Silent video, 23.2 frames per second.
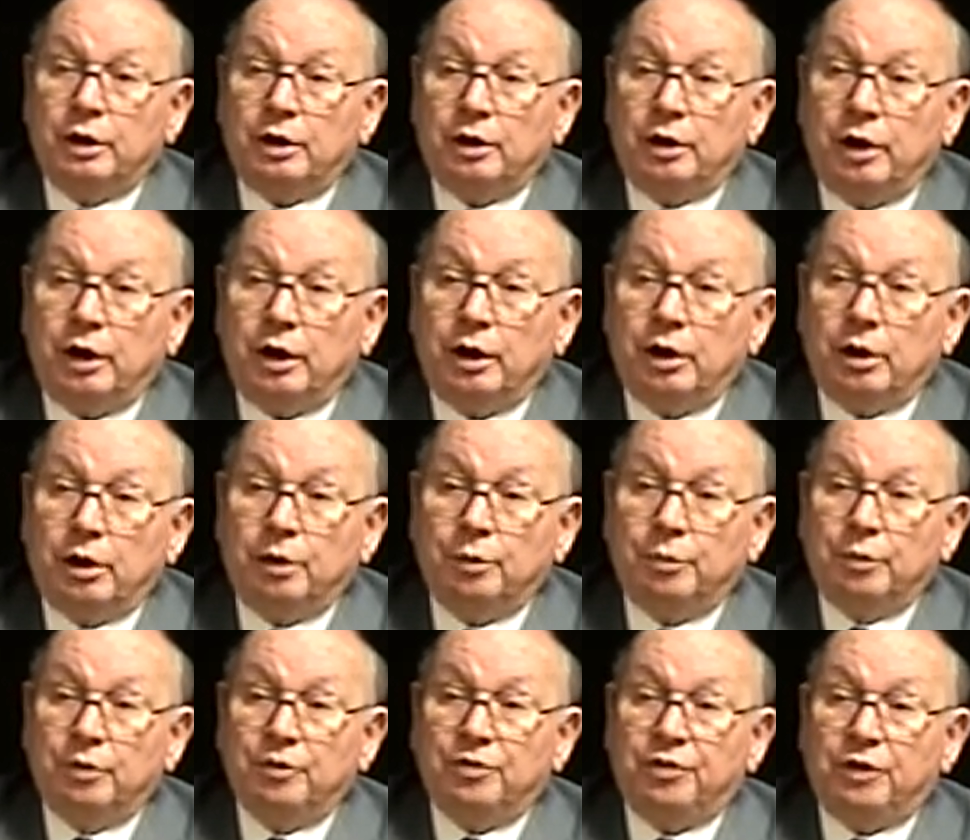dig
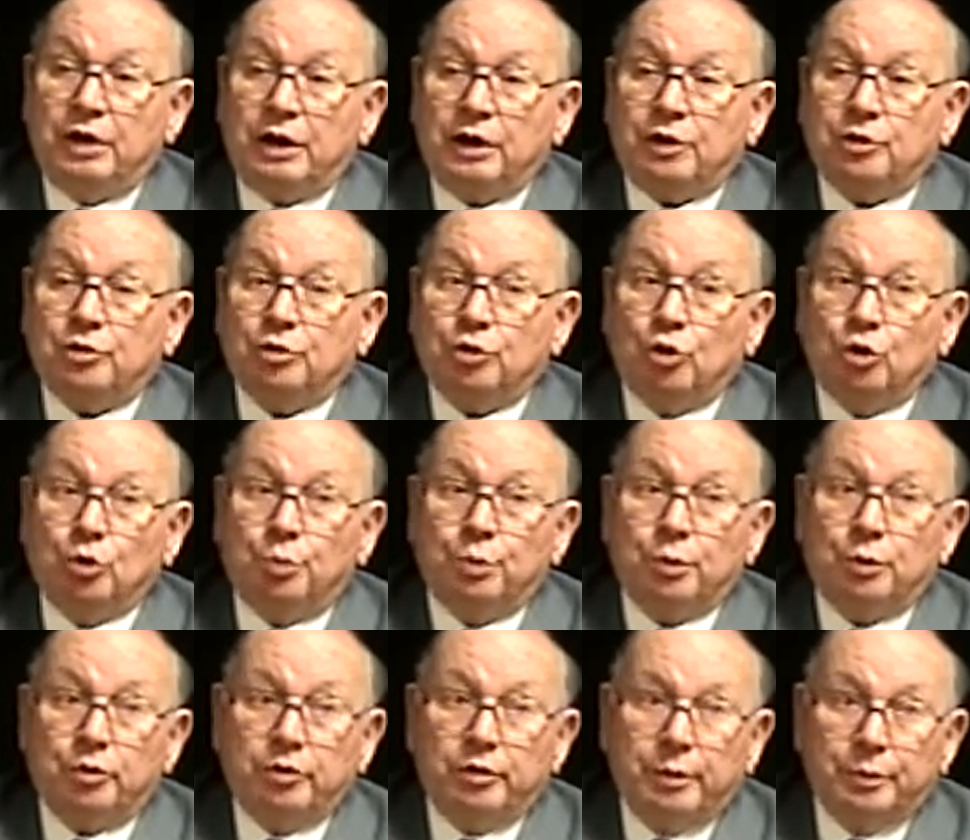foxhole
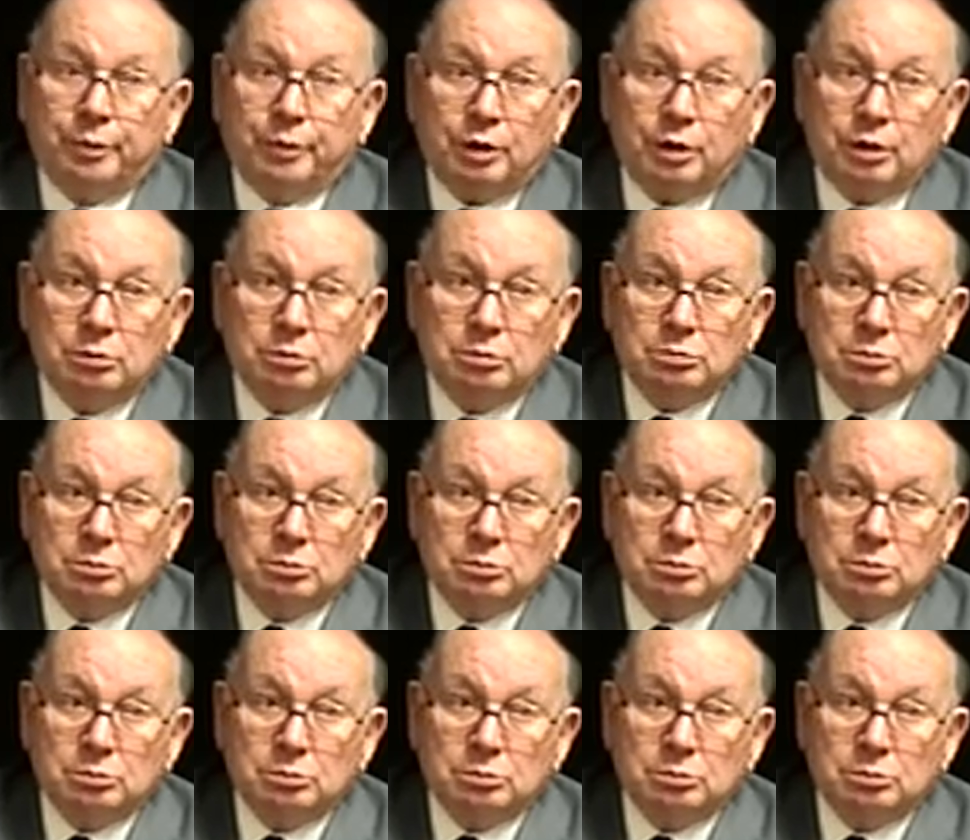perimeter.